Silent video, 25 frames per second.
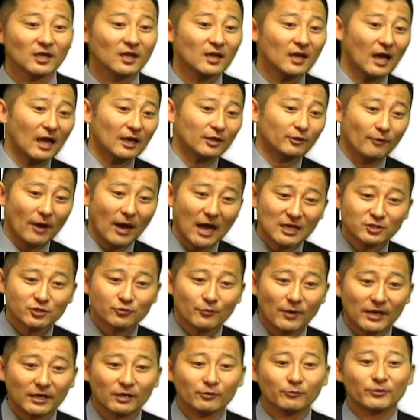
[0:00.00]
I
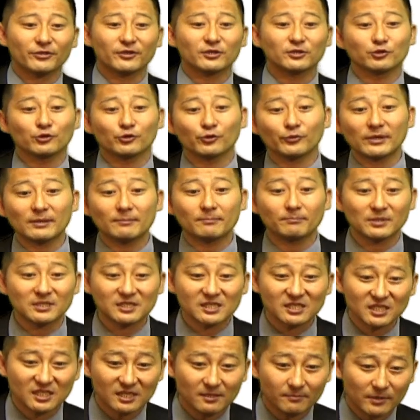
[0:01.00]
graduated with a degree in
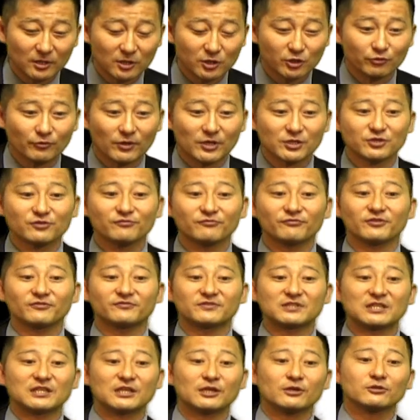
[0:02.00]
business administration
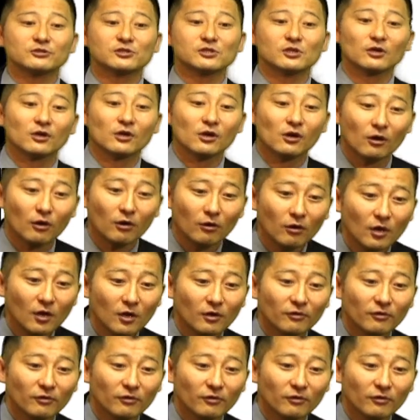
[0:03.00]
15 years ago.